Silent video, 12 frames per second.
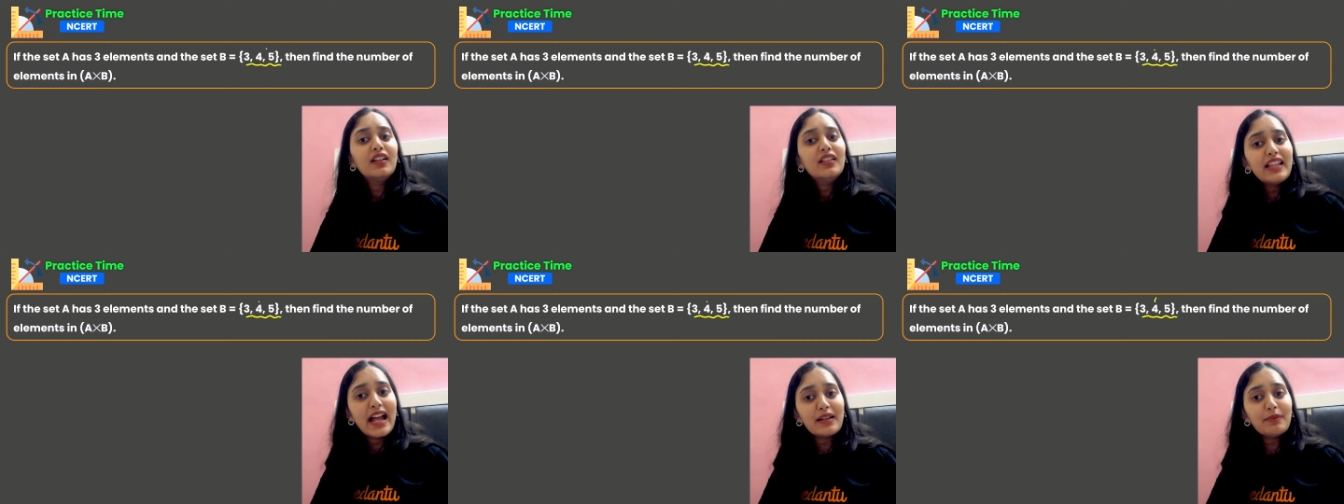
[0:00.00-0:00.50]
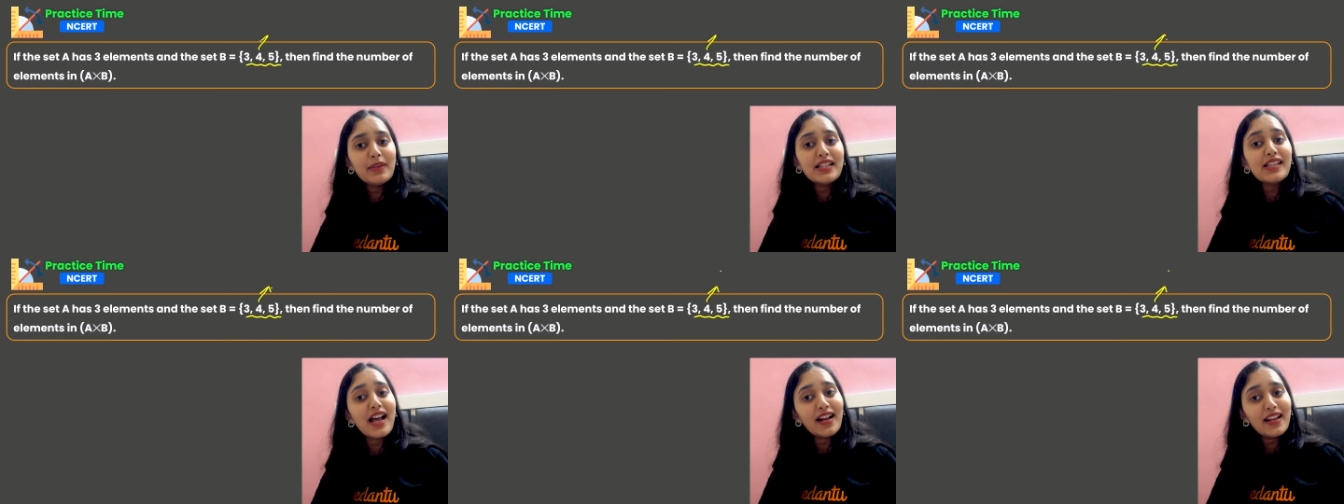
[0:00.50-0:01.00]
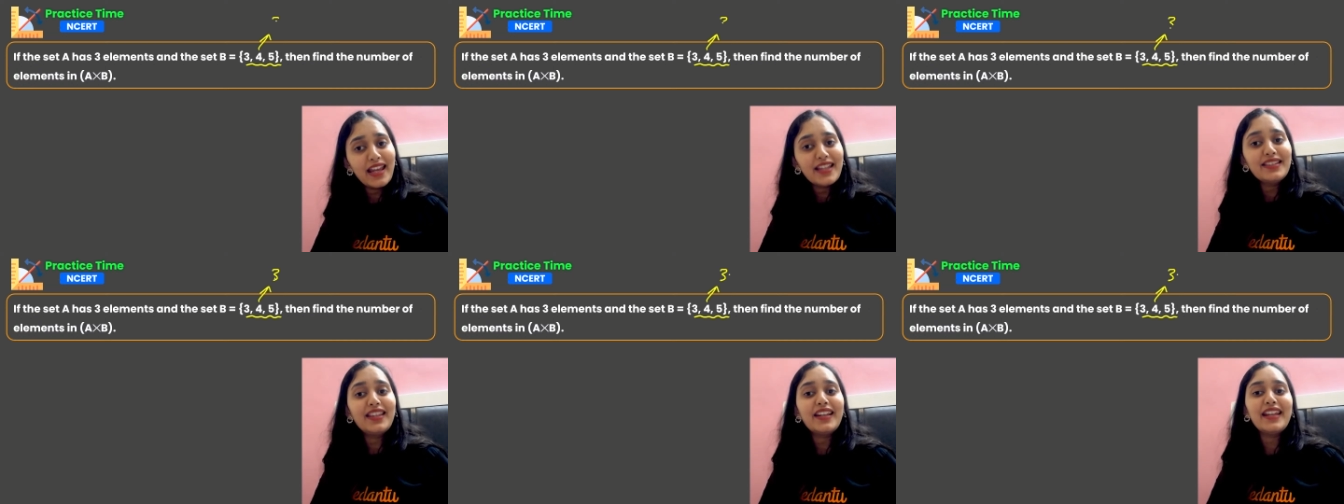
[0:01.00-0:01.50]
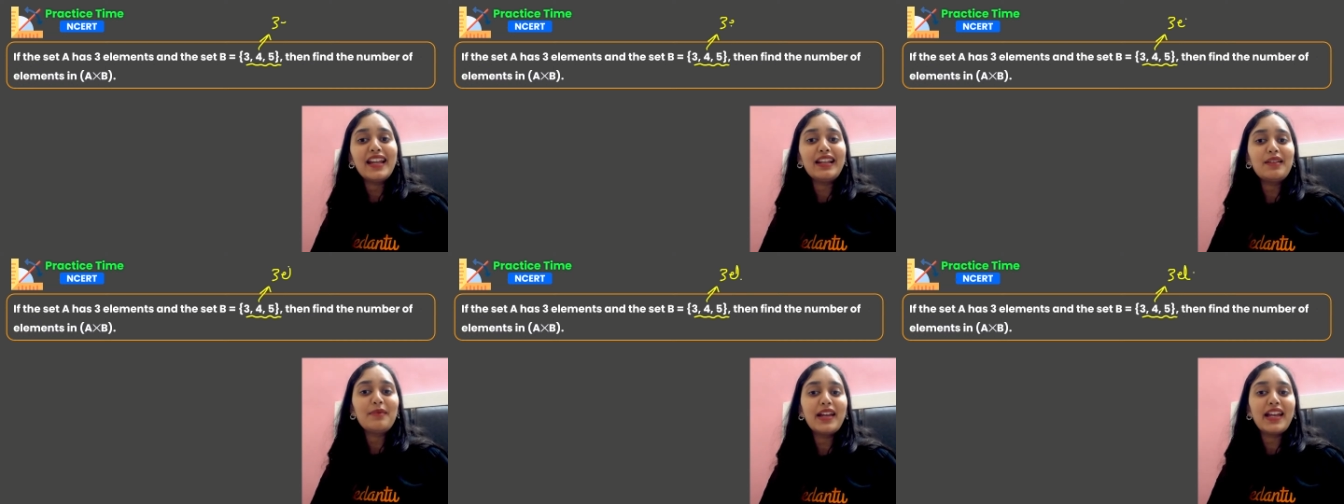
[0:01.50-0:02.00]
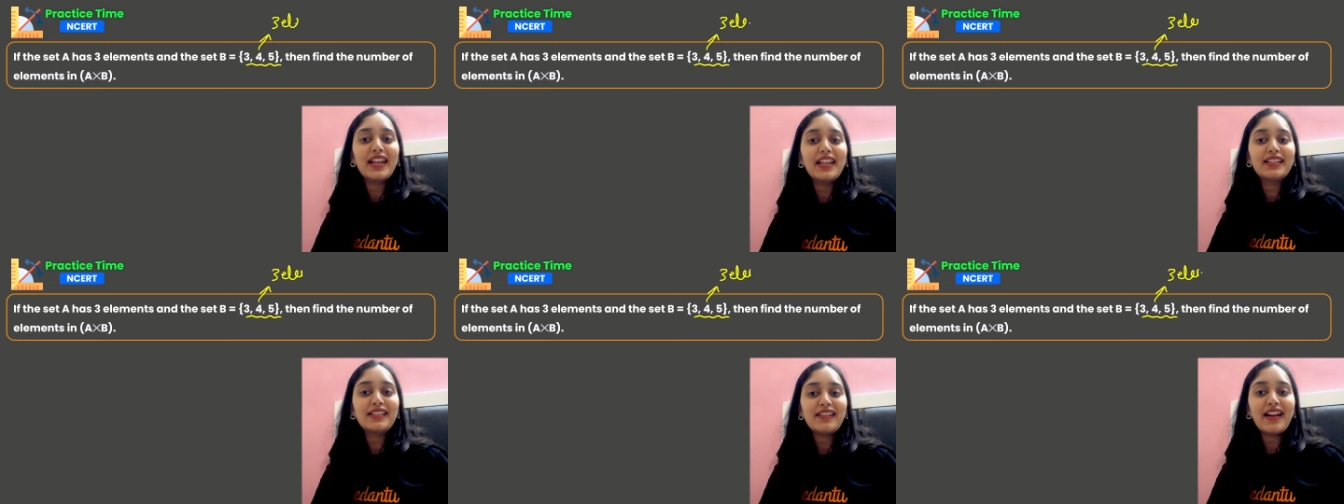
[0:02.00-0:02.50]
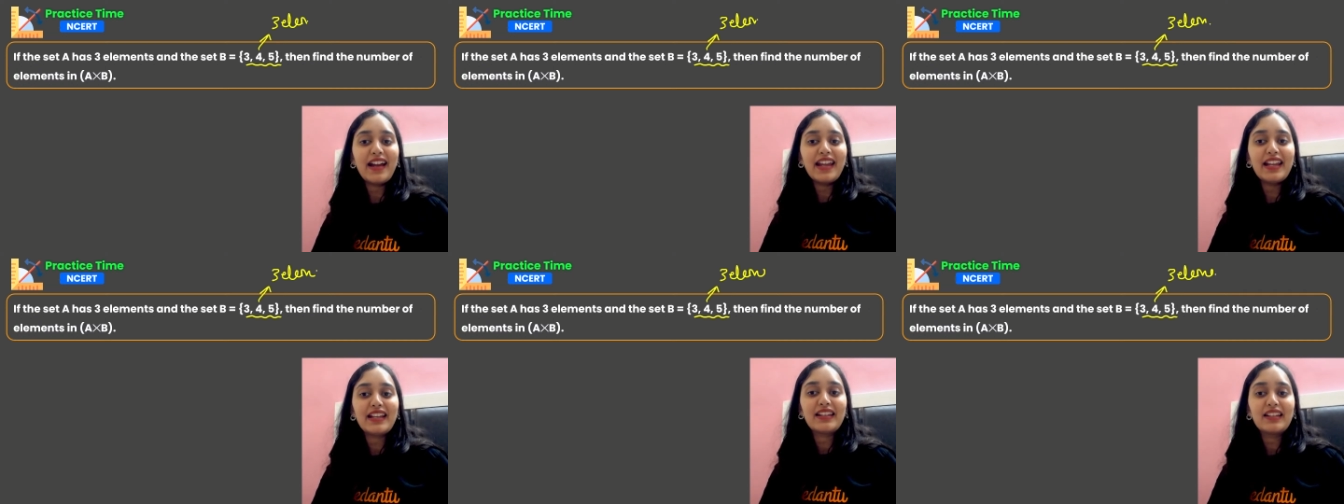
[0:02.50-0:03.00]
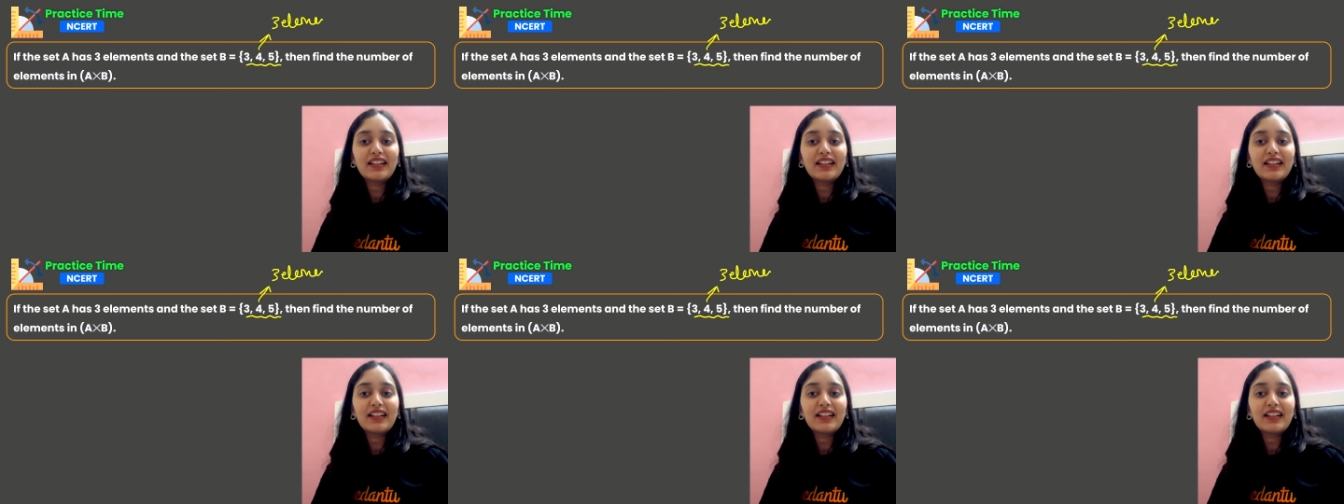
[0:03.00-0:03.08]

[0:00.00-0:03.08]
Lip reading: that means again 3 elements, right?